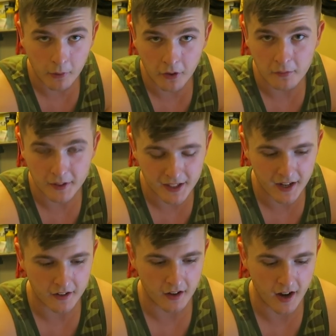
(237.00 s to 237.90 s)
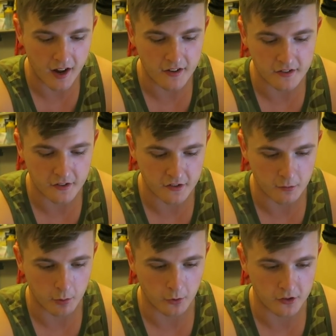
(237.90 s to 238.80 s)
because my dad has
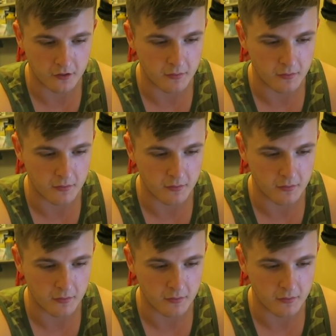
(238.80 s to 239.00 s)
supported